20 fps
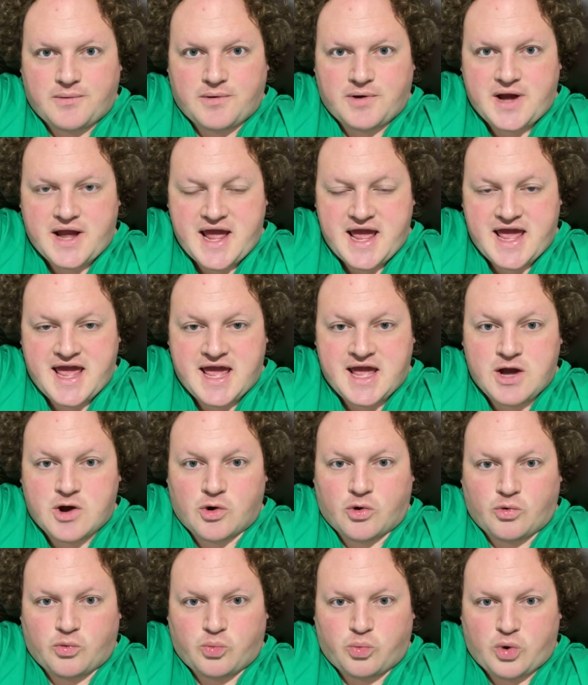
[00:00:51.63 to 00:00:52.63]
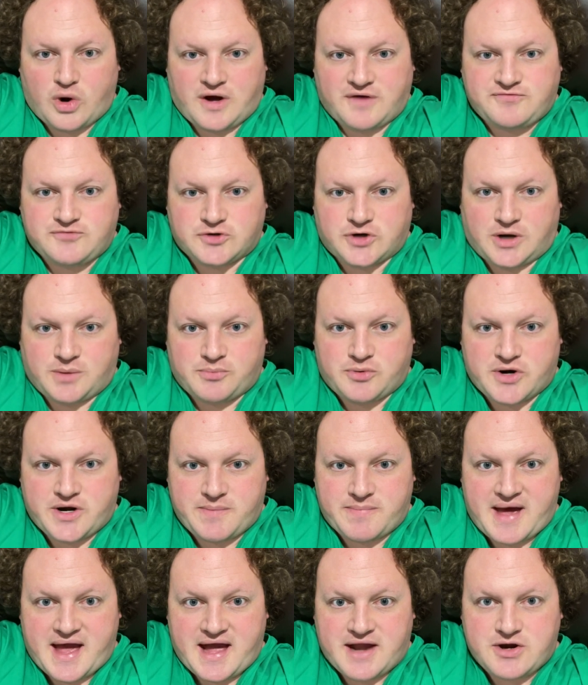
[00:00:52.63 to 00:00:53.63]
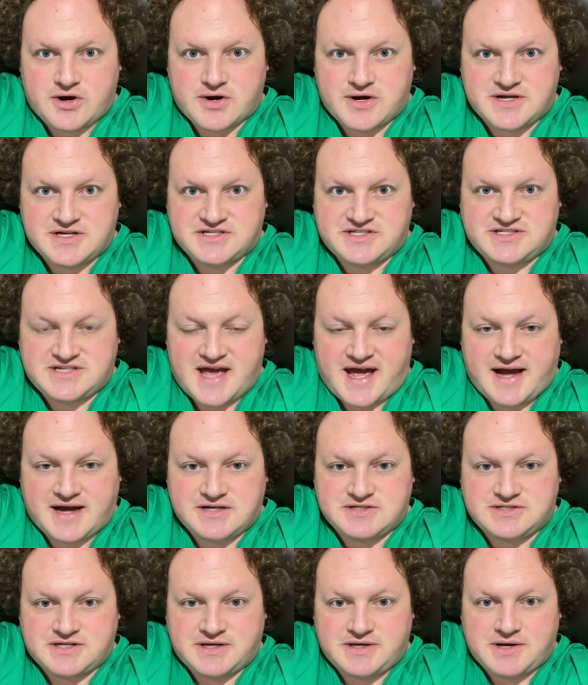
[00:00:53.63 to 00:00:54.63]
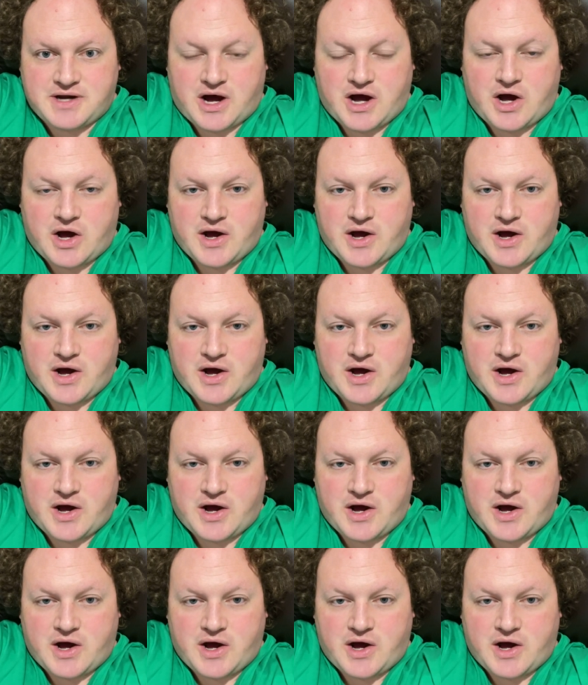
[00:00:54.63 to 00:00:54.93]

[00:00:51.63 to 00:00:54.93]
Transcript: he roughed her up pretty bad during sex, and